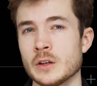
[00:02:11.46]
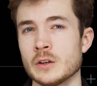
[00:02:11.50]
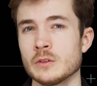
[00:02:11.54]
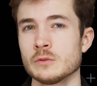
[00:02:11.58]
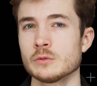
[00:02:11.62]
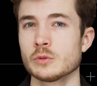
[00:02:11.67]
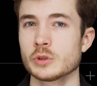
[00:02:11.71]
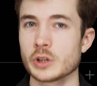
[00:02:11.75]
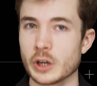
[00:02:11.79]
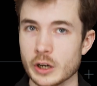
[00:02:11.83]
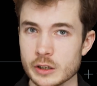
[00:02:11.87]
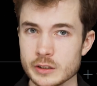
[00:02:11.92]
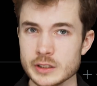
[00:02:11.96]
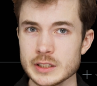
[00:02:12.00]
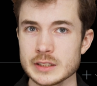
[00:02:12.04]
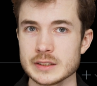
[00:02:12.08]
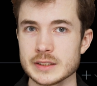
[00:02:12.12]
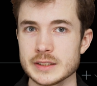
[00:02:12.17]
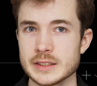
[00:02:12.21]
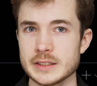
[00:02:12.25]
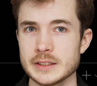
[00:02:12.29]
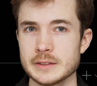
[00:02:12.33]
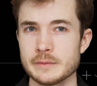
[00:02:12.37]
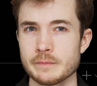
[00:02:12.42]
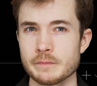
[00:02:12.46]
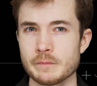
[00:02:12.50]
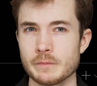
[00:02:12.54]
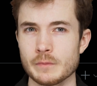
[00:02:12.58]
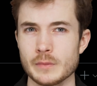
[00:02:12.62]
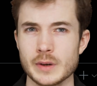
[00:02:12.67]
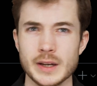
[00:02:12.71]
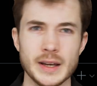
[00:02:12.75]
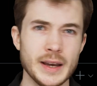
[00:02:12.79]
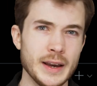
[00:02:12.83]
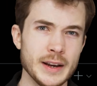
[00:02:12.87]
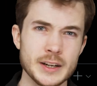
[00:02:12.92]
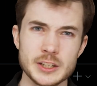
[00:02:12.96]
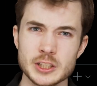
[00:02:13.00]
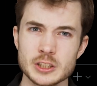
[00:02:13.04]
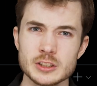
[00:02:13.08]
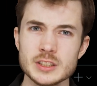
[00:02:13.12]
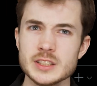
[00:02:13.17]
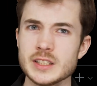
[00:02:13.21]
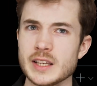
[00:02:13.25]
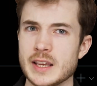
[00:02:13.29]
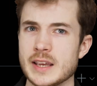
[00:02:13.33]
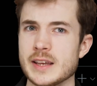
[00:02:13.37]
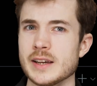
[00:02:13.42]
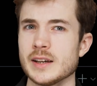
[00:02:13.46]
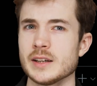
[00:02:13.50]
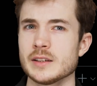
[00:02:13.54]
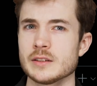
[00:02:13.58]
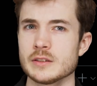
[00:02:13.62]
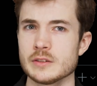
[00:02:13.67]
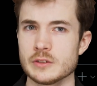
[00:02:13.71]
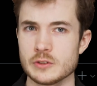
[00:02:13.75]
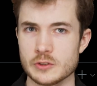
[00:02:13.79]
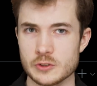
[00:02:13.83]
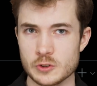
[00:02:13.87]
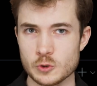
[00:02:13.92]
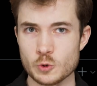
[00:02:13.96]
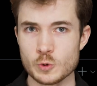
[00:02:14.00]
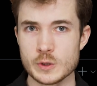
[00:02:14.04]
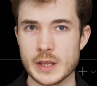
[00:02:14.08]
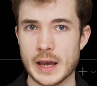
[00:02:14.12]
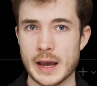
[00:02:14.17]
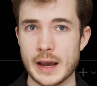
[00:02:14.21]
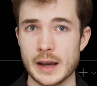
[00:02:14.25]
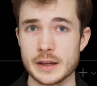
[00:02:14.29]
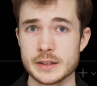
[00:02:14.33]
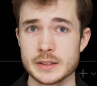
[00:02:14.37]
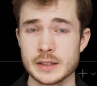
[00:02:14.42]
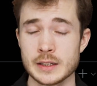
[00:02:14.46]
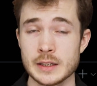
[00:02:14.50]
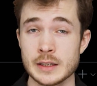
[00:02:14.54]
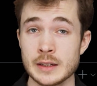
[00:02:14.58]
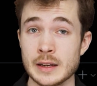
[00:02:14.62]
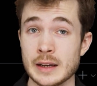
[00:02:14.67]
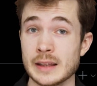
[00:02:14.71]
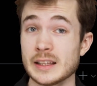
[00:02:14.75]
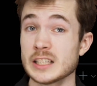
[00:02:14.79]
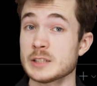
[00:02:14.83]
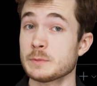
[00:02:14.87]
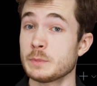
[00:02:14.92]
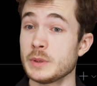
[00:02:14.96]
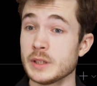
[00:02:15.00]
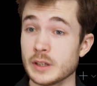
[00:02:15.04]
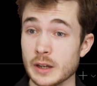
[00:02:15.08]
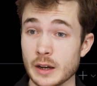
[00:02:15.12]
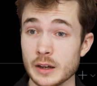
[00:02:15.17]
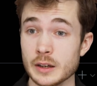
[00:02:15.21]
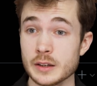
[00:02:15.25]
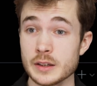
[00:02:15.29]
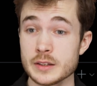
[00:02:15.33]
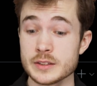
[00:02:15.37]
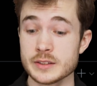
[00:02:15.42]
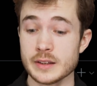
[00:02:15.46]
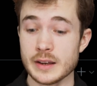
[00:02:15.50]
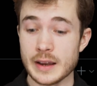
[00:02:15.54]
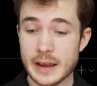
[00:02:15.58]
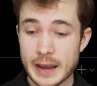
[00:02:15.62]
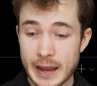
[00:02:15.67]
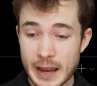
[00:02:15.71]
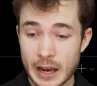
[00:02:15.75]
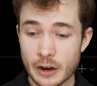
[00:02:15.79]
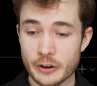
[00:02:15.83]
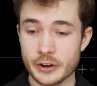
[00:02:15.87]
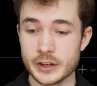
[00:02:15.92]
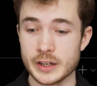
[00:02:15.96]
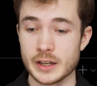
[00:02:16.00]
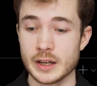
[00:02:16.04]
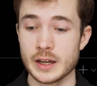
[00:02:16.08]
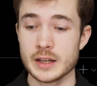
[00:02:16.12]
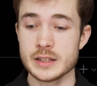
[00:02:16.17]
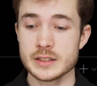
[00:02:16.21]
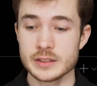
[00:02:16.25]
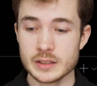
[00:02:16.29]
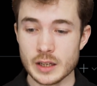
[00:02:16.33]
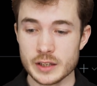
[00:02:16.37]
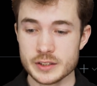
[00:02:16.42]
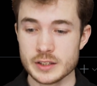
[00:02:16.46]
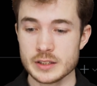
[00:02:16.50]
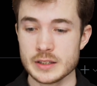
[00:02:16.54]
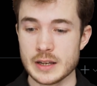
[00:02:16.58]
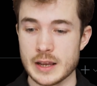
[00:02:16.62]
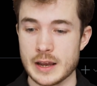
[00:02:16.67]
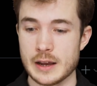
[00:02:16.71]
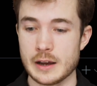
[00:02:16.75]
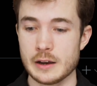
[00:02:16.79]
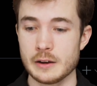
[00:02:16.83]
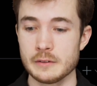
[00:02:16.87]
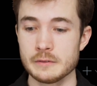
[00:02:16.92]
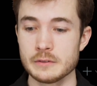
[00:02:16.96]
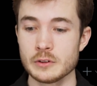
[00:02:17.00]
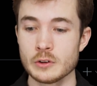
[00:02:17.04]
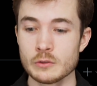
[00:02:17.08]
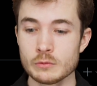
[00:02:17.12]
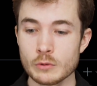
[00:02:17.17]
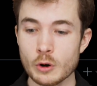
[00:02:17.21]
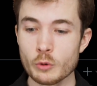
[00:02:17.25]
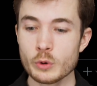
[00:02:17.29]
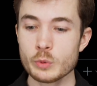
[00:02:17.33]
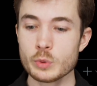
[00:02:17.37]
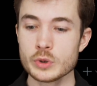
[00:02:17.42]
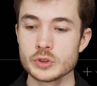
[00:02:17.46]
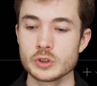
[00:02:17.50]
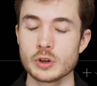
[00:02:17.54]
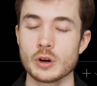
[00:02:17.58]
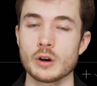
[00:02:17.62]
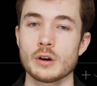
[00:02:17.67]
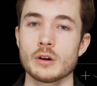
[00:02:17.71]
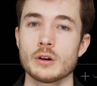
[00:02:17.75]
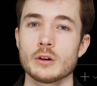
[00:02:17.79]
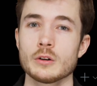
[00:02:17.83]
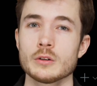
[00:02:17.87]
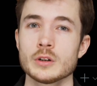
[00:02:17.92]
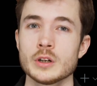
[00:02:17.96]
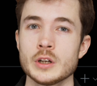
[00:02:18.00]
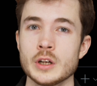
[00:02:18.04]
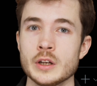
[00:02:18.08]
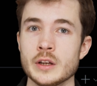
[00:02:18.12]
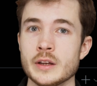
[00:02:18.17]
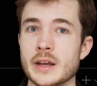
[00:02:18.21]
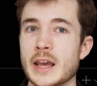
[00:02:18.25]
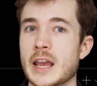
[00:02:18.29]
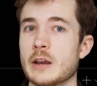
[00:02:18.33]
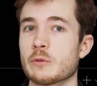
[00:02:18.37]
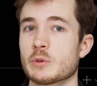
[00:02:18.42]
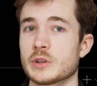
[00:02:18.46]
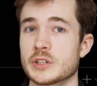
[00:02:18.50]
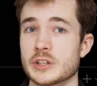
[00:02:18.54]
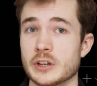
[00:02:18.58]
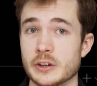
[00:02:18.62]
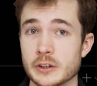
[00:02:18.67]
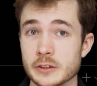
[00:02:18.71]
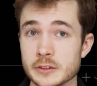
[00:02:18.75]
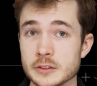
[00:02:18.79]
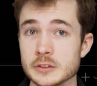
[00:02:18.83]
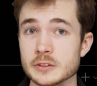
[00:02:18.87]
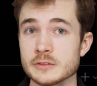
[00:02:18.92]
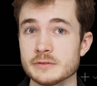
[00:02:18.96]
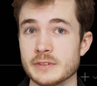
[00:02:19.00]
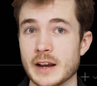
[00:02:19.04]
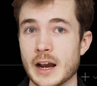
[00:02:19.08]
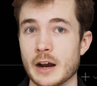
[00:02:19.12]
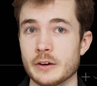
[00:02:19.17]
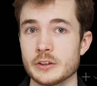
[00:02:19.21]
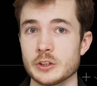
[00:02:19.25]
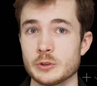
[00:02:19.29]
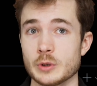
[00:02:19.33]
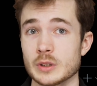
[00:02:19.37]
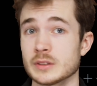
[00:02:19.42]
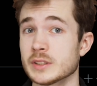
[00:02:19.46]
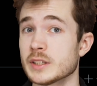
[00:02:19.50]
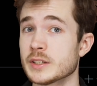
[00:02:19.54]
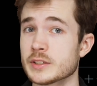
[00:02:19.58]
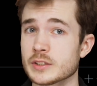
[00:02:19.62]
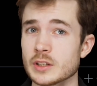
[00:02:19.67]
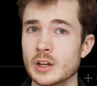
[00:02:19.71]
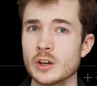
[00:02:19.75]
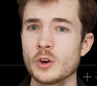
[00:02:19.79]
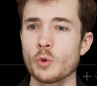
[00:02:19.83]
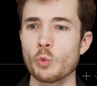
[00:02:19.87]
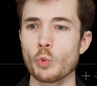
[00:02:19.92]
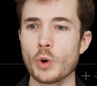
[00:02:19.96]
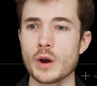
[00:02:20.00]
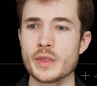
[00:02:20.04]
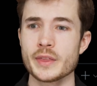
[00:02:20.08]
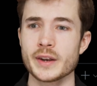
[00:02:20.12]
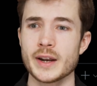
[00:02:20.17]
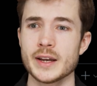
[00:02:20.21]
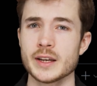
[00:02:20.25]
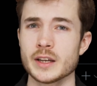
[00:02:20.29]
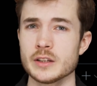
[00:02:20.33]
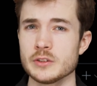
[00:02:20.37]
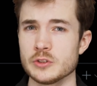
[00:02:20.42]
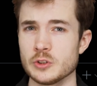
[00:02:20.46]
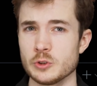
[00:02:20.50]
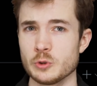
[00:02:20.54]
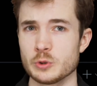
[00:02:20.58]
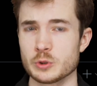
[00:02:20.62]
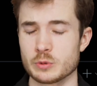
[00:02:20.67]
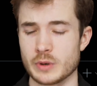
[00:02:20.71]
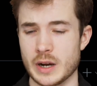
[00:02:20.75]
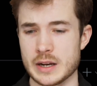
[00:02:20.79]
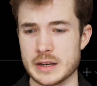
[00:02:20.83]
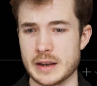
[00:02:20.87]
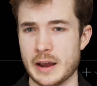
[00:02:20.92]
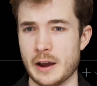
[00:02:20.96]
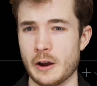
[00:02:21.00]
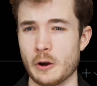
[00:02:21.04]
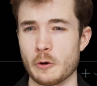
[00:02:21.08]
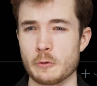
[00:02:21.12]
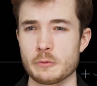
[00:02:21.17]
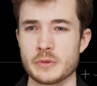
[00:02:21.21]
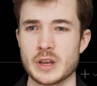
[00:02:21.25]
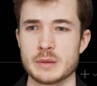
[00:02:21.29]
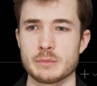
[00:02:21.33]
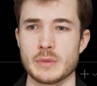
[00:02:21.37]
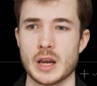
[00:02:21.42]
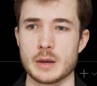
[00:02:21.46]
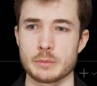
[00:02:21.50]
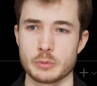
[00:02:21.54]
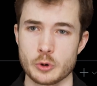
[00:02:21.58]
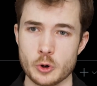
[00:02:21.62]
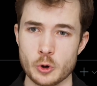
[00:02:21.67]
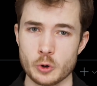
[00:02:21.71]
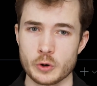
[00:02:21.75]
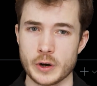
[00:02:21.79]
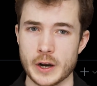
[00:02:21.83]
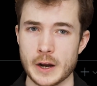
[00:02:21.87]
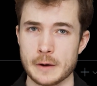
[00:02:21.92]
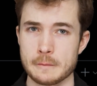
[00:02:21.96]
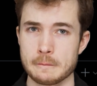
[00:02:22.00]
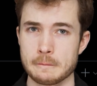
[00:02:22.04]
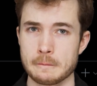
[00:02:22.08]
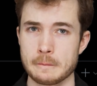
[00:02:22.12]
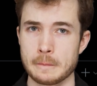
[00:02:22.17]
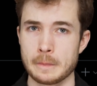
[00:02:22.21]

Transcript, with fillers: Well, currently, I actually can't do that. And that's because area doesn't have what we would call a return value, at least one that I can use right now in my program.